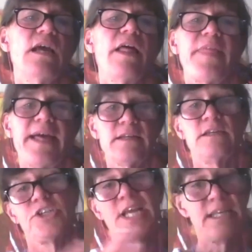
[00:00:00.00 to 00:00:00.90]
than
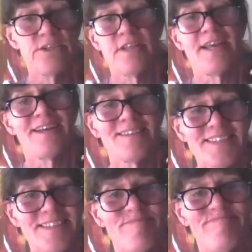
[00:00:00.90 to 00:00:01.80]
change things.
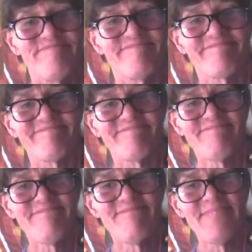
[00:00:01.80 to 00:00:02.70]
Mm.
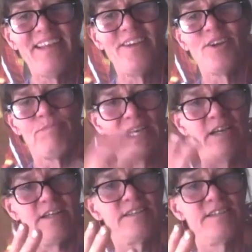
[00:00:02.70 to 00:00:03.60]
You know,
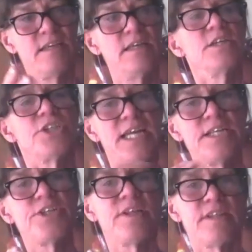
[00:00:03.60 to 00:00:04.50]
because
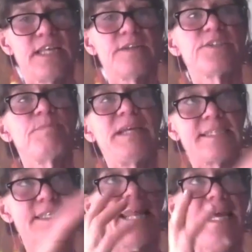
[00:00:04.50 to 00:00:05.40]
changing things
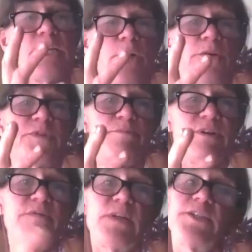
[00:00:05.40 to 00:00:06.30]
means letting go of the
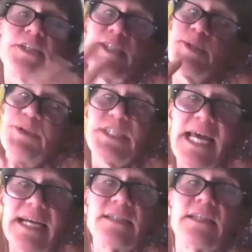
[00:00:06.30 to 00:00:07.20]
privilege that's
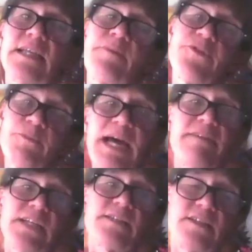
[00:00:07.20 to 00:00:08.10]
protecting them from
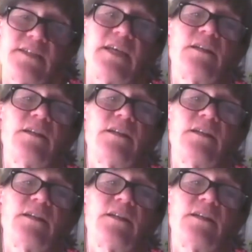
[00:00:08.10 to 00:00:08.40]
having to deal